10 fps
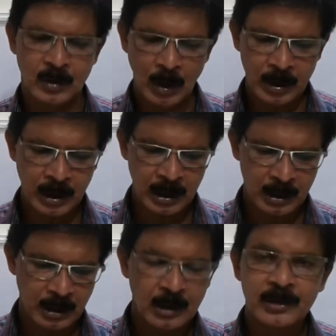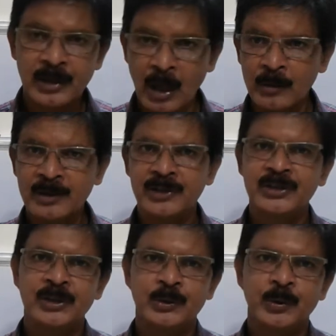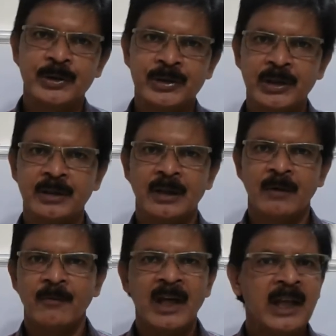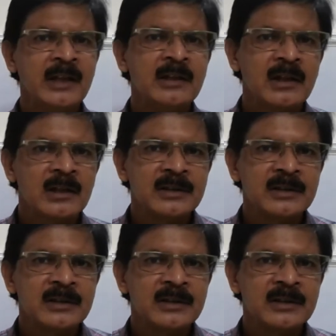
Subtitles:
Okay, now in this situation when